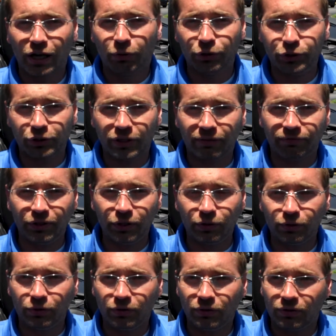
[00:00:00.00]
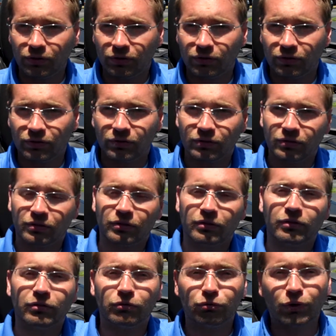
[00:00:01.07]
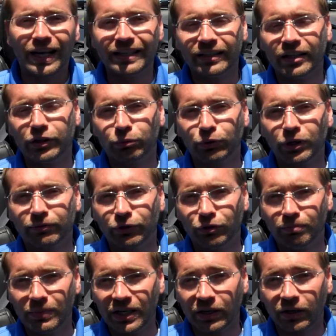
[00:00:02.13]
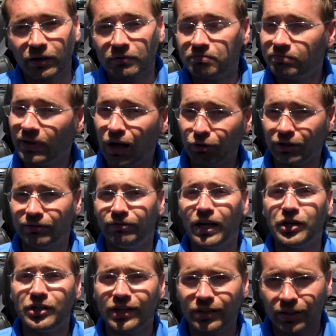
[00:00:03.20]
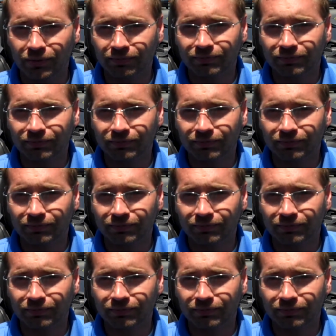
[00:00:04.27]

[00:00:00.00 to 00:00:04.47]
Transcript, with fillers: which you can view right in the rear view mirror. How convenient!